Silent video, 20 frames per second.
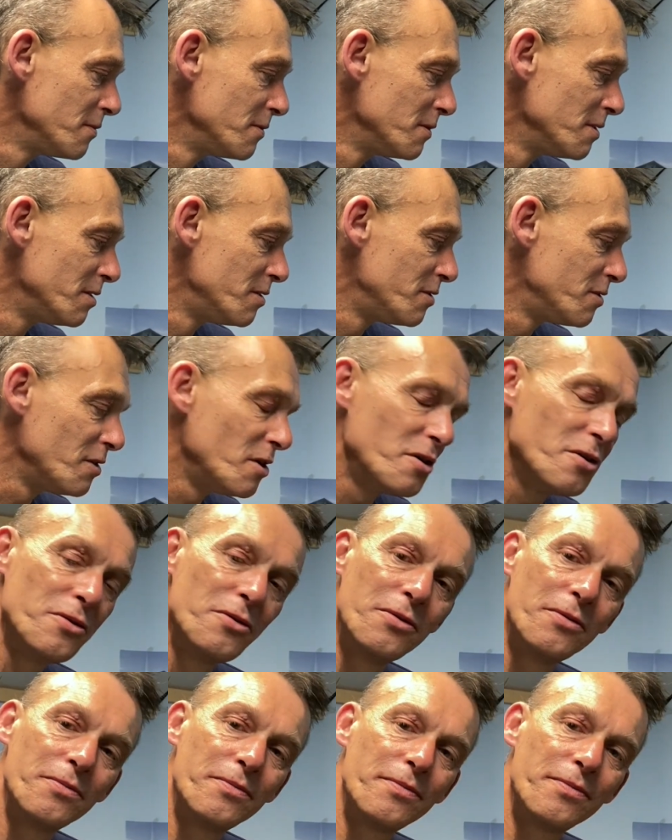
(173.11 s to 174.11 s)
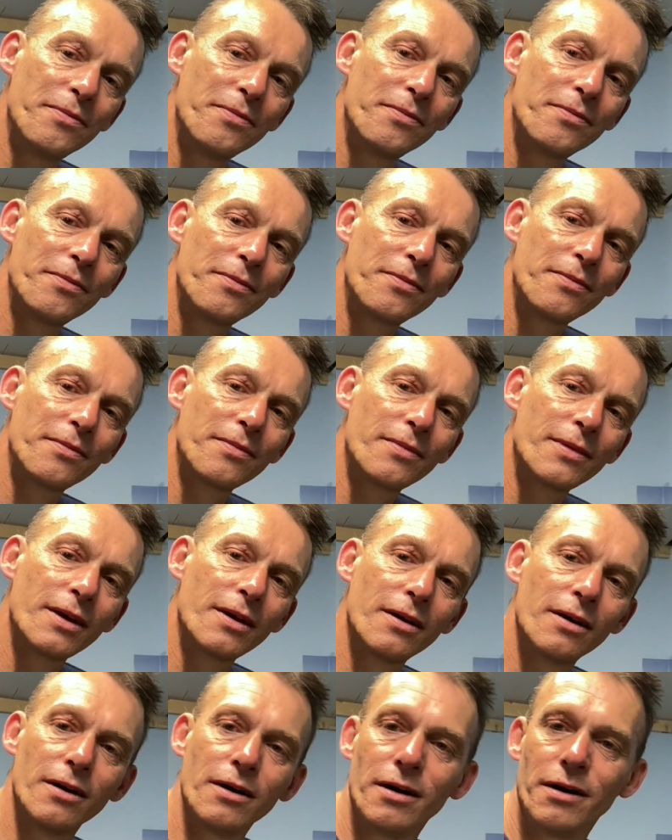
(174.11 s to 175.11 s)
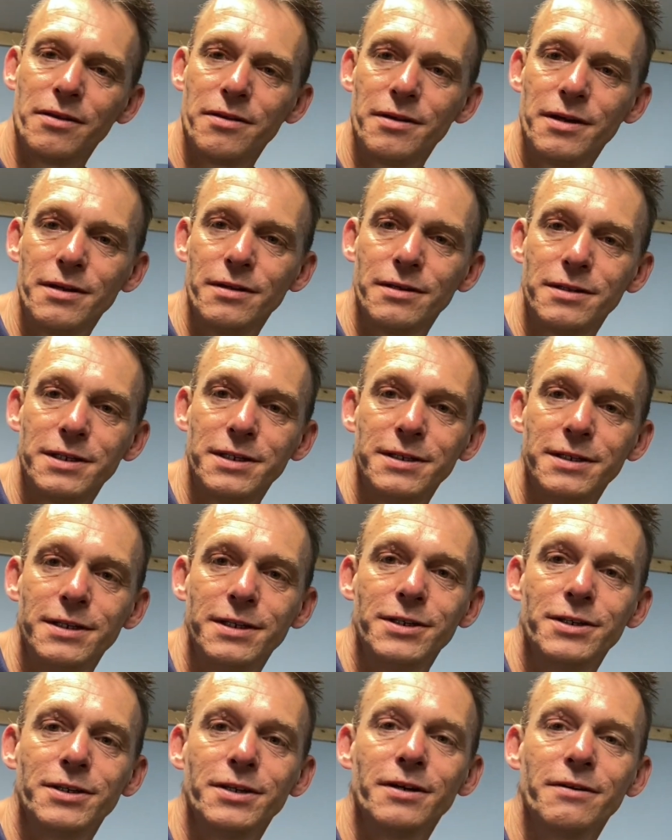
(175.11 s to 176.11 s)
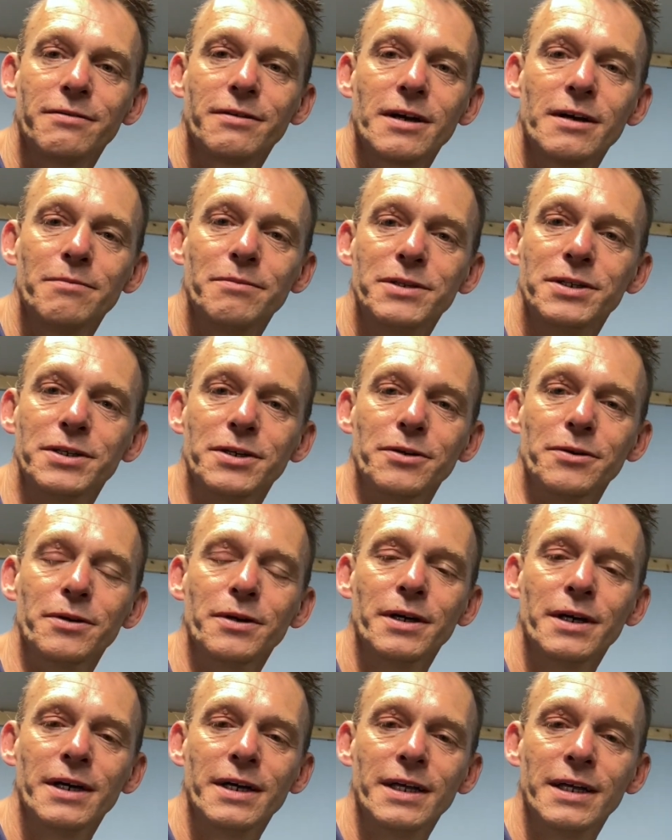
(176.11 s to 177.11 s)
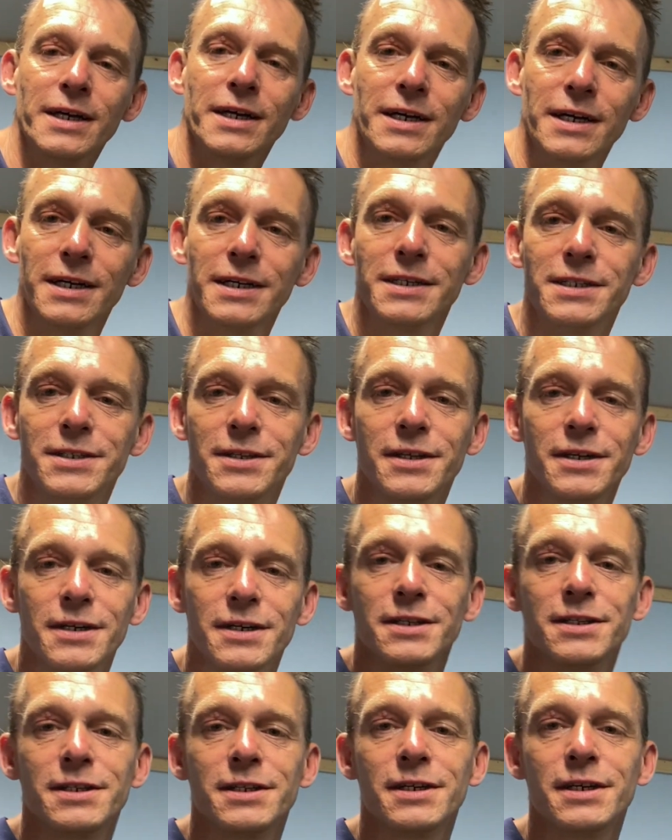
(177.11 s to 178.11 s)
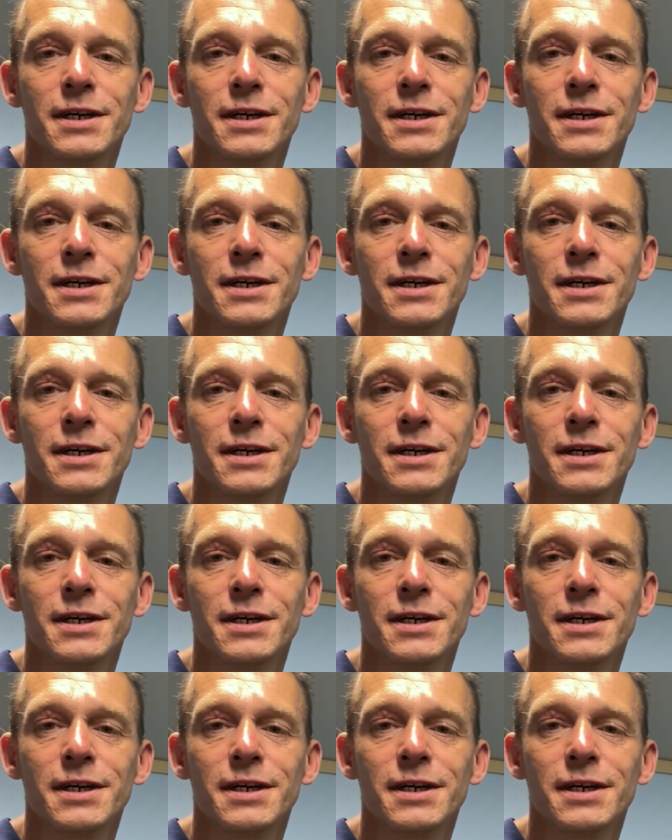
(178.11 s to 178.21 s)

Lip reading: So I think the decision I've come to is that